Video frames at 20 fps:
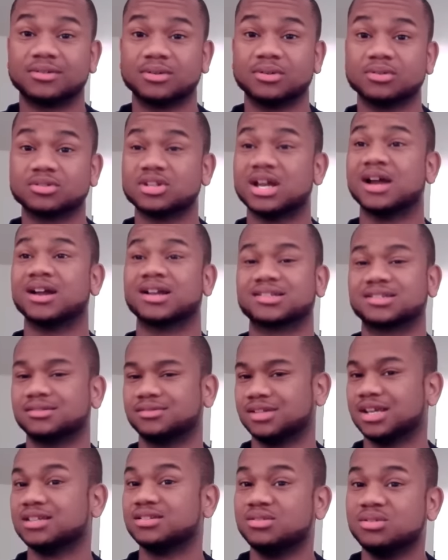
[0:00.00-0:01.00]
So I
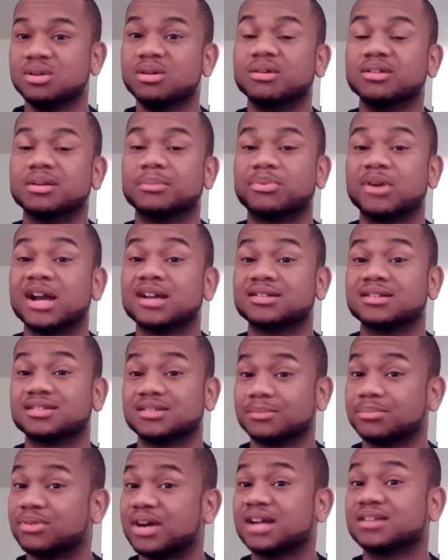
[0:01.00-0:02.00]
suggest you go into practice and
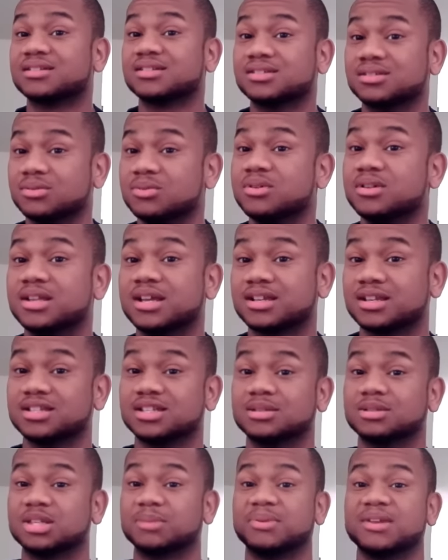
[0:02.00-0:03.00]
practice doing that, because it
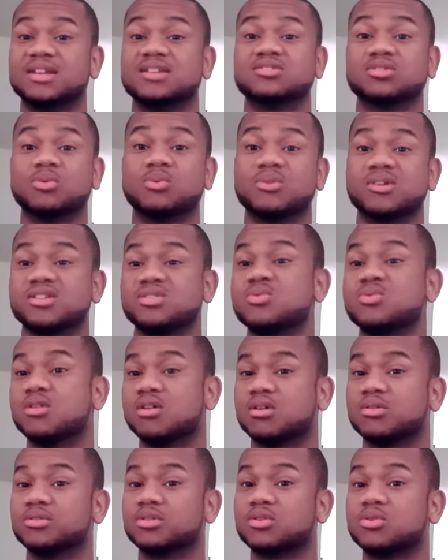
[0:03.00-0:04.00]
depends on where you
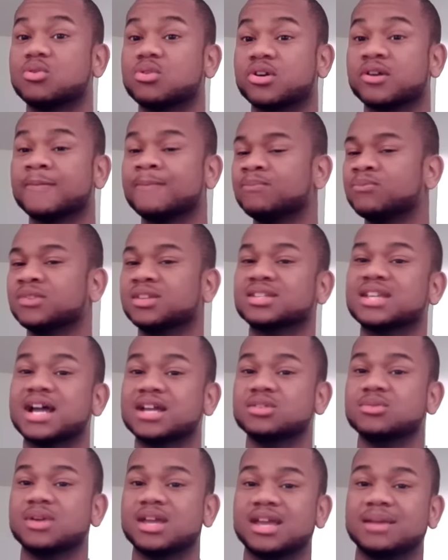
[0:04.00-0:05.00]
the court is how you
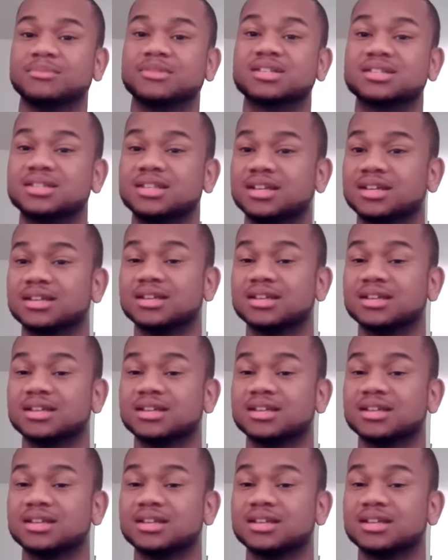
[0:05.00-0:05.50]
aim the stick.